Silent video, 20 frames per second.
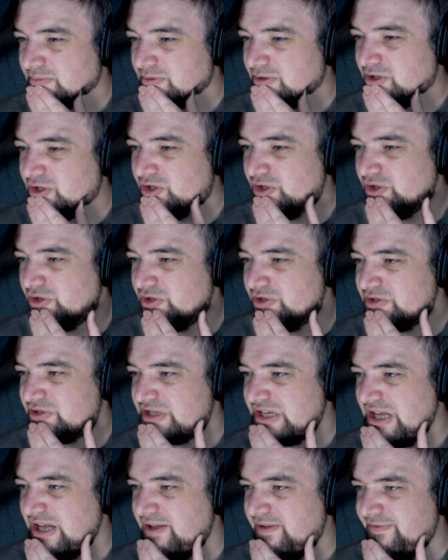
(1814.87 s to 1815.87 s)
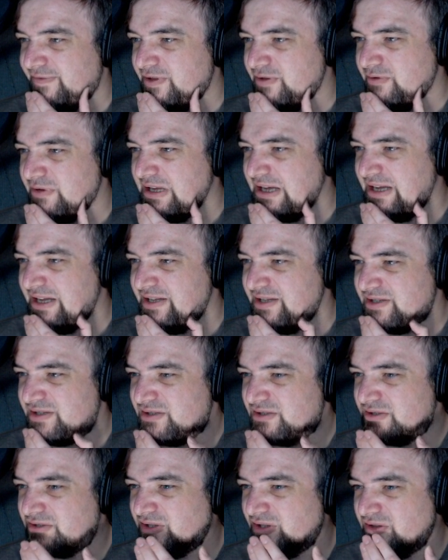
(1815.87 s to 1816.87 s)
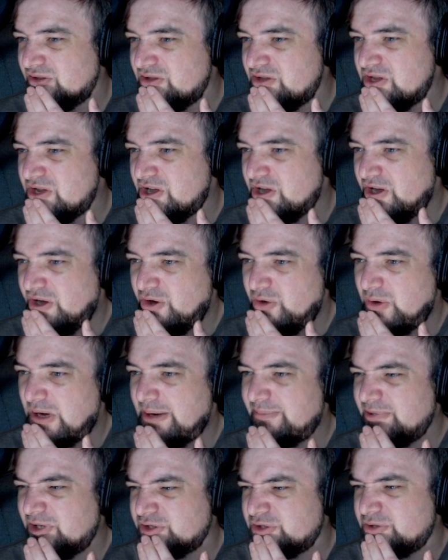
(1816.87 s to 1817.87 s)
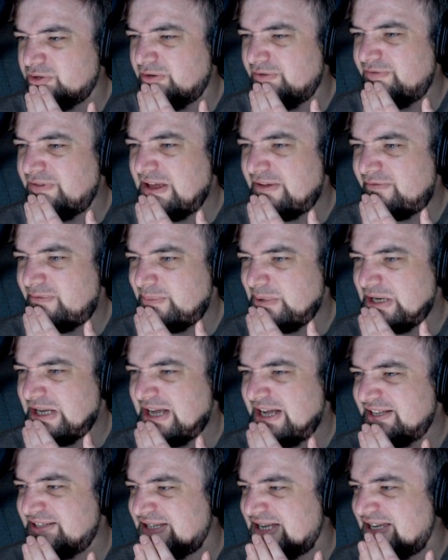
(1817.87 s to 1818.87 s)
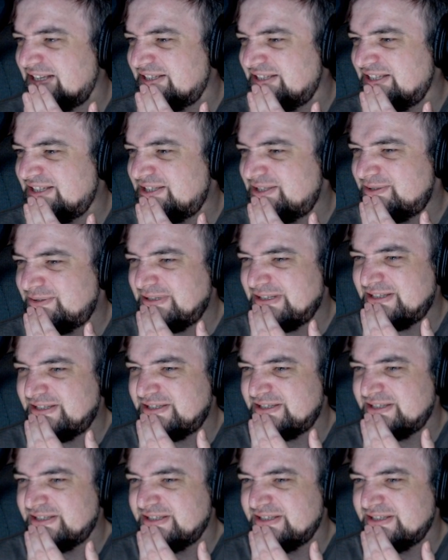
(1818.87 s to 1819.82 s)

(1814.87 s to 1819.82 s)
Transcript: Because if you guys don't know, I'm not sure if everybody has access to it.